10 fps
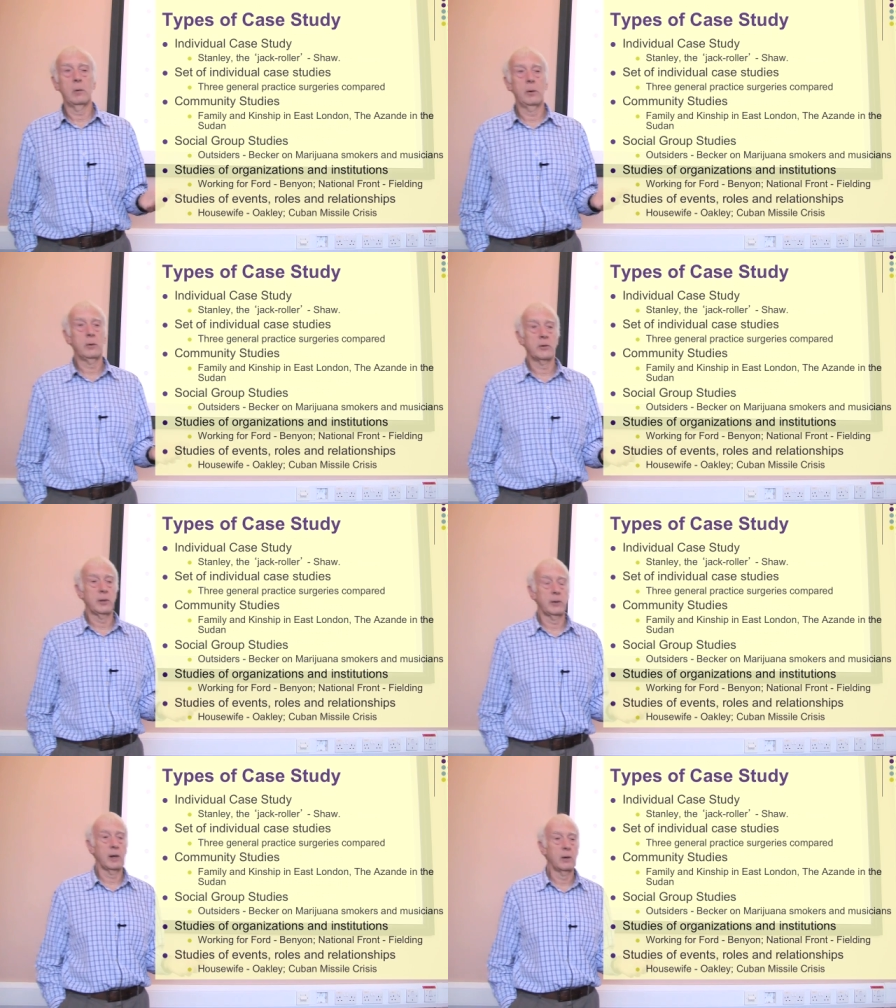week or
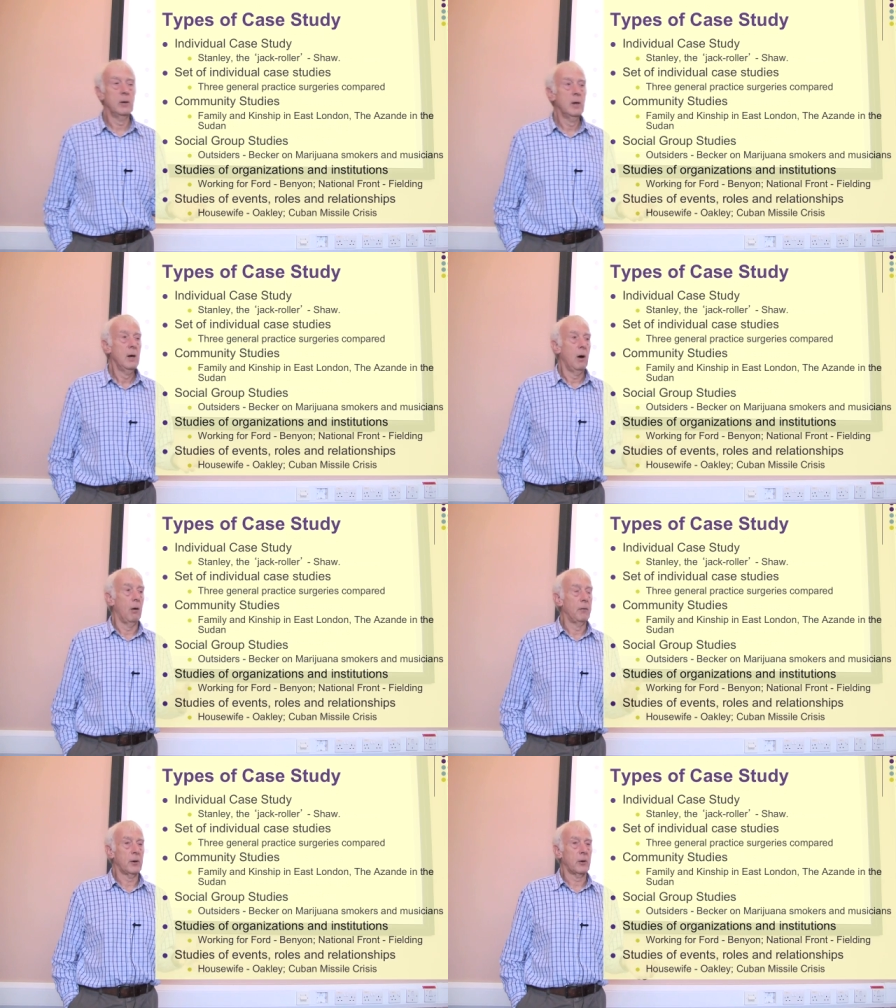so ago
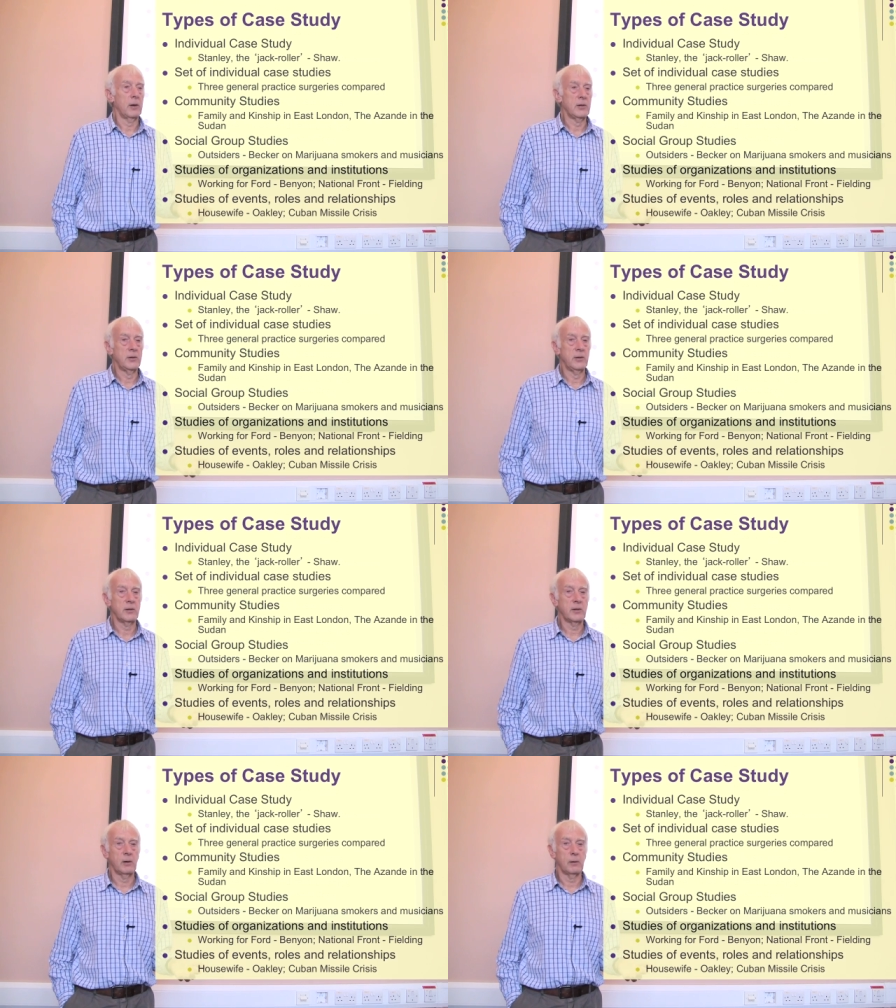of the crisis
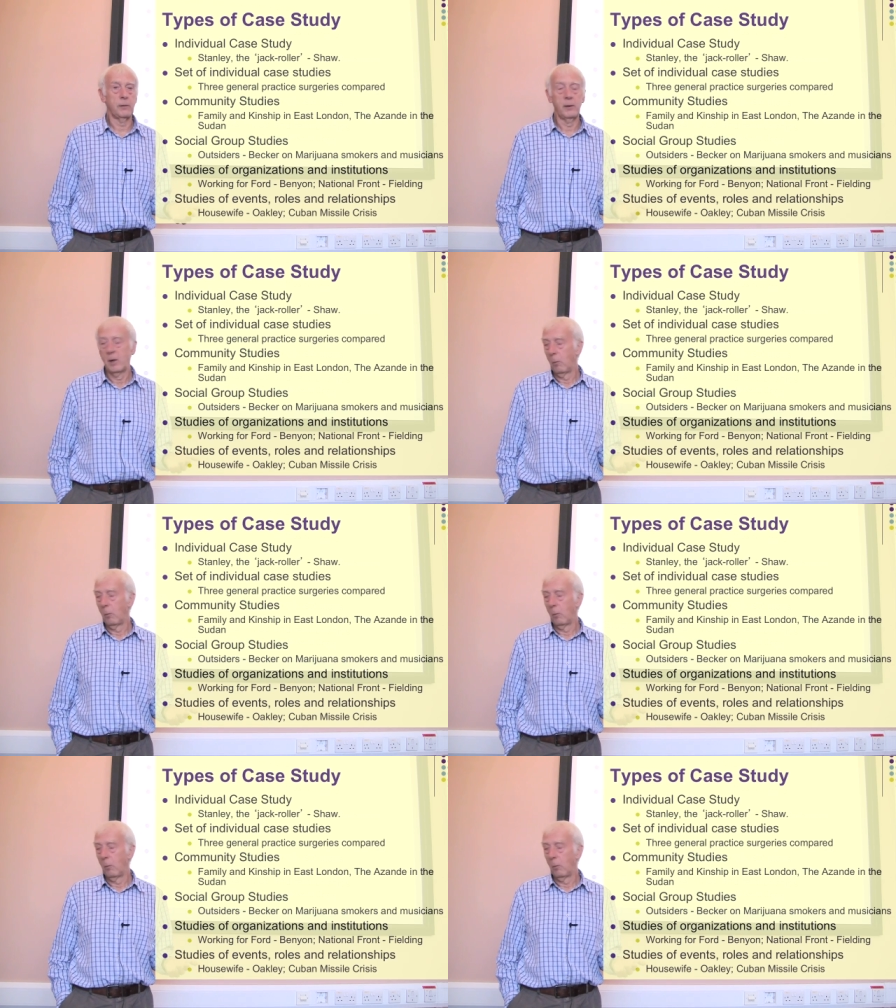itself,